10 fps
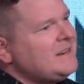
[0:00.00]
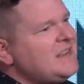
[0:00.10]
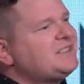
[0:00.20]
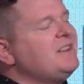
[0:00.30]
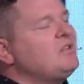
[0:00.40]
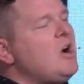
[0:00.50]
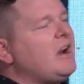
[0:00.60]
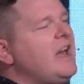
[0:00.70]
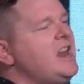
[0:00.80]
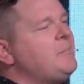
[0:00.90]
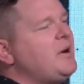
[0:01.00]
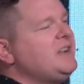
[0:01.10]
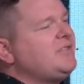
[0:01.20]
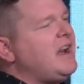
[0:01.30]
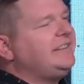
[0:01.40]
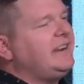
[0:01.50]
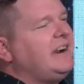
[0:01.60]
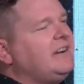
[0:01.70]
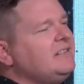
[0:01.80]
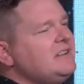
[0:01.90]
Let's give God a hand of praise right
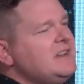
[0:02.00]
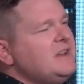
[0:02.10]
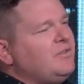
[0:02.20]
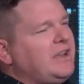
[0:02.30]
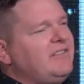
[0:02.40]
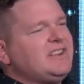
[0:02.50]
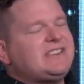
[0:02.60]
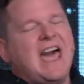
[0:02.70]
there for giving us